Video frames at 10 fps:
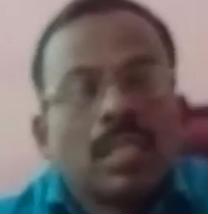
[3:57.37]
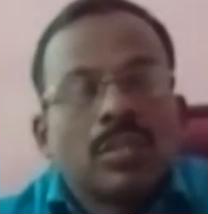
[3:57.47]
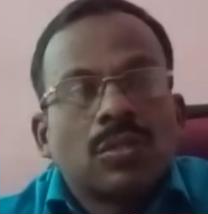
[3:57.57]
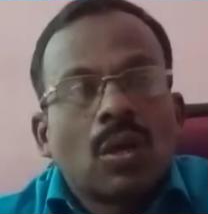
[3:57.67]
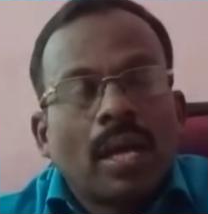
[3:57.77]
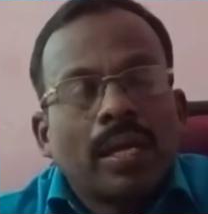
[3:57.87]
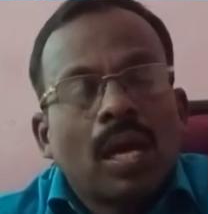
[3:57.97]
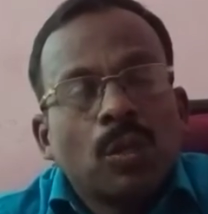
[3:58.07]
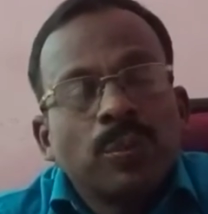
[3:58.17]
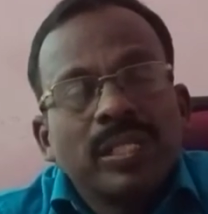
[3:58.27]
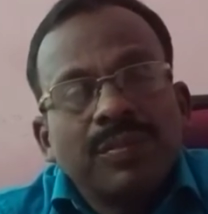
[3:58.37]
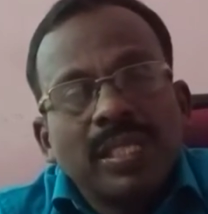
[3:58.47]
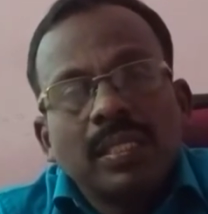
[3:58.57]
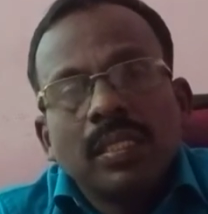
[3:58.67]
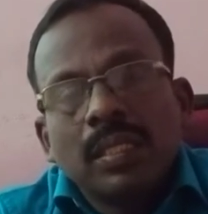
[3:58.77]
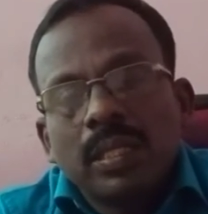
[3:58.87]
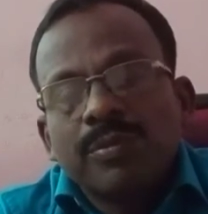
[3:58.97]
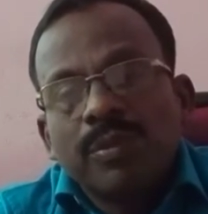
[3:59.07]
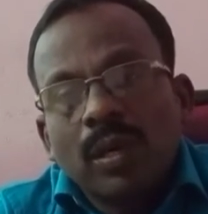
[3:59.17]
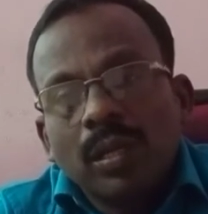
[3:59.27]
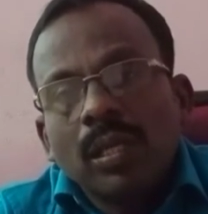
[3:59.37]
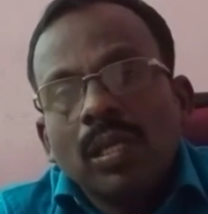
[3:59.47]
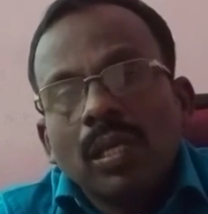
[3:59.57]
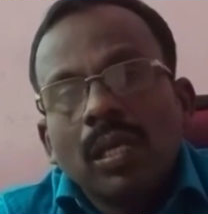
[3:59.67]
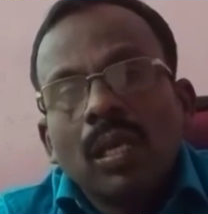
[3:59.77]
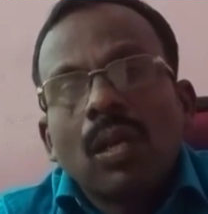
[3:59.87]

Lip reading: So I have been waiting here for a